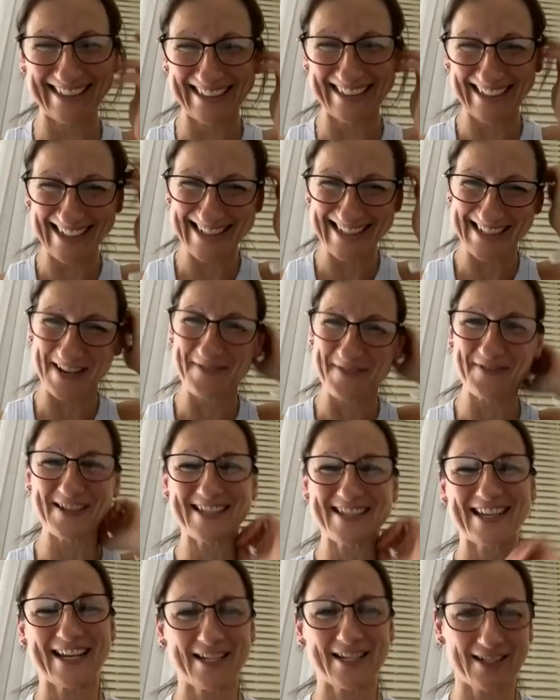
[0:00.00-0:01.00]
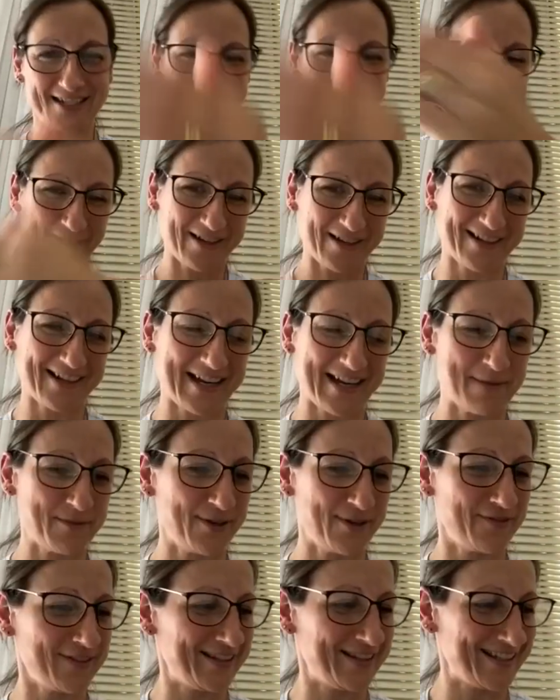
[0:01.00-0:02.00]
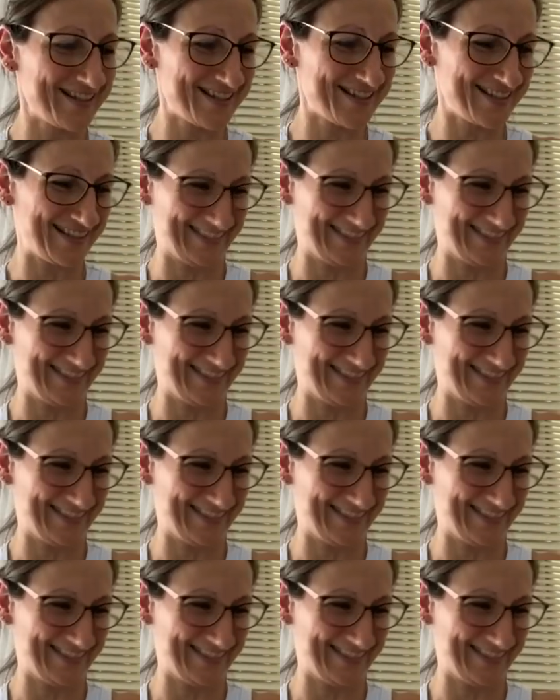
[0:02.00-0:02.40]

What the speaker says: his conversation is not going to come over this.